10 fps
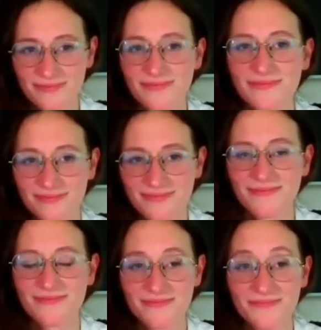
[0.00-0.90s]

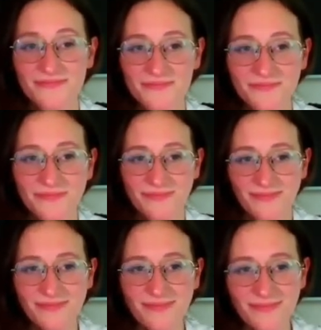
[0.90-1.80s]

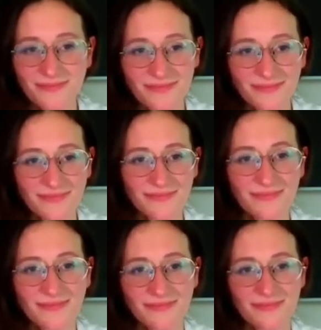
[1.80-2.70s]

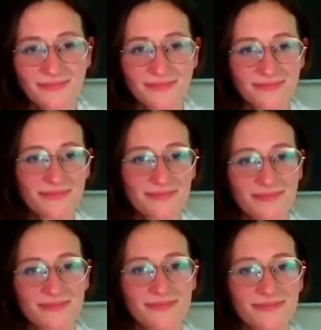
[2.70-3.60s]

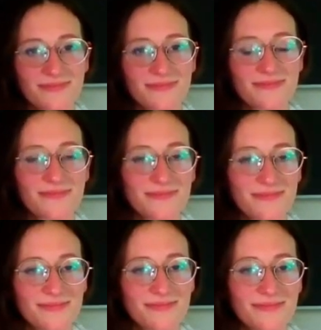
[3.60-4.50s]

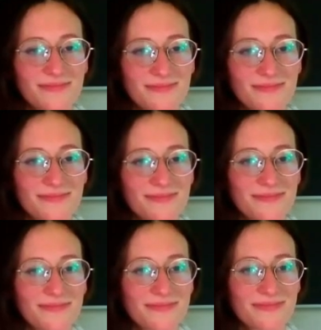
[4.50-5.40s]

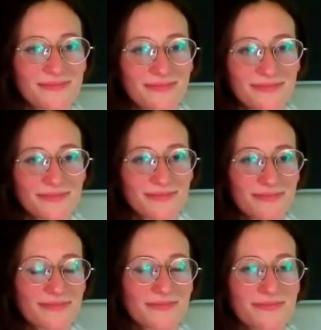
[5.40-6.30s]

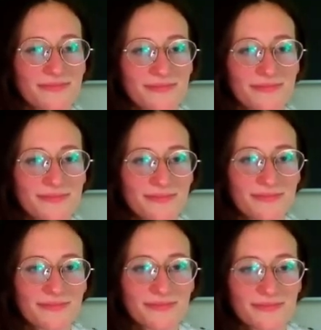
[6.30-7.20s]

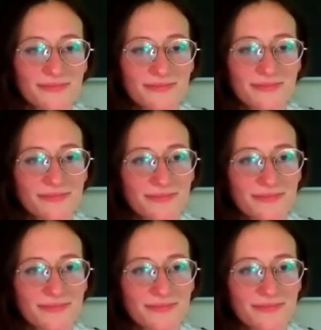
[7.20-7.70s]
The person shown says nothing.